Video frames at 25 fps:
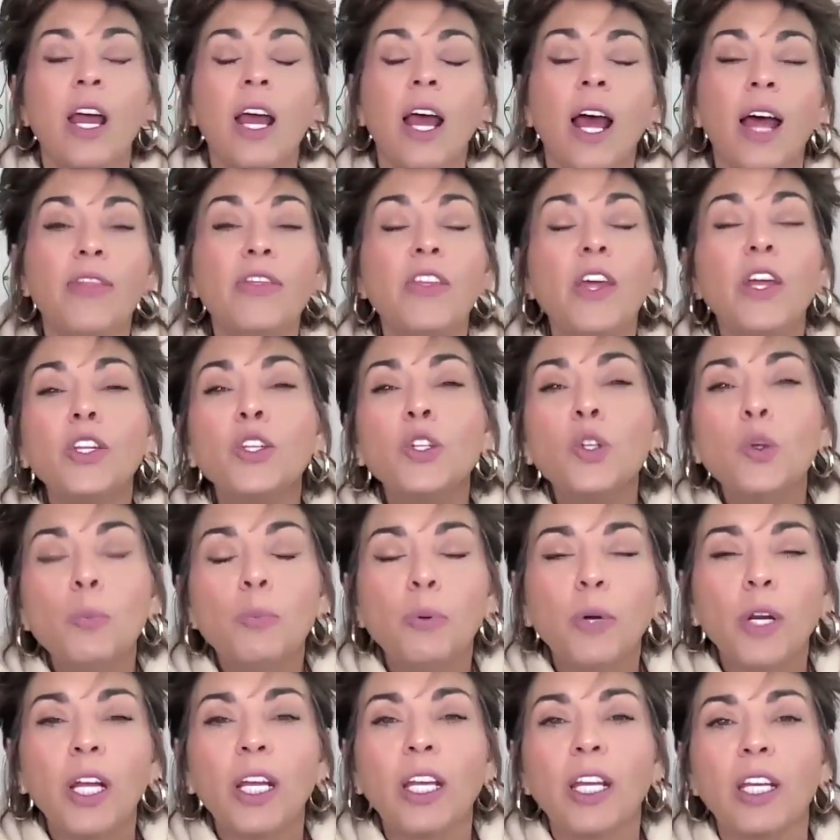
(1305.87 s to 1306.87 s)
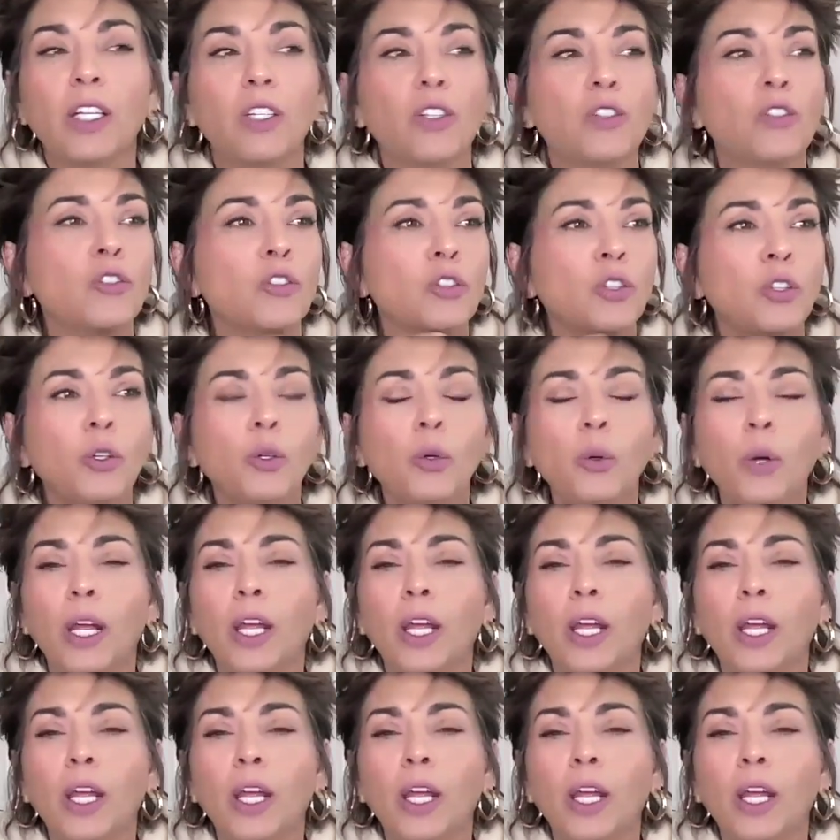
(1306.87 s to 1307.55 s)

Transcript: And then you bring in two